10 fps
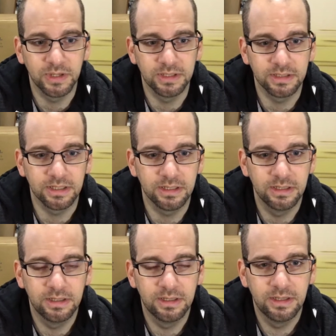
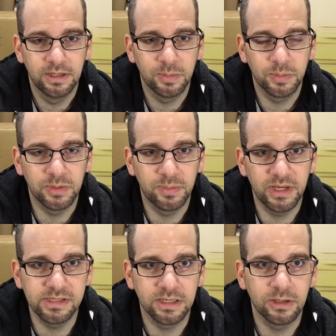but
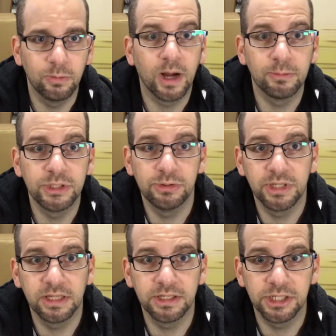basically, why would you
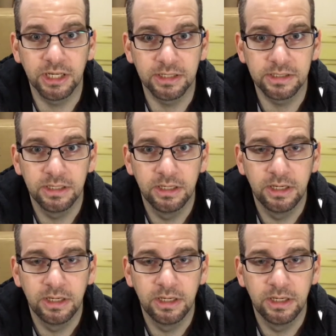take the chance?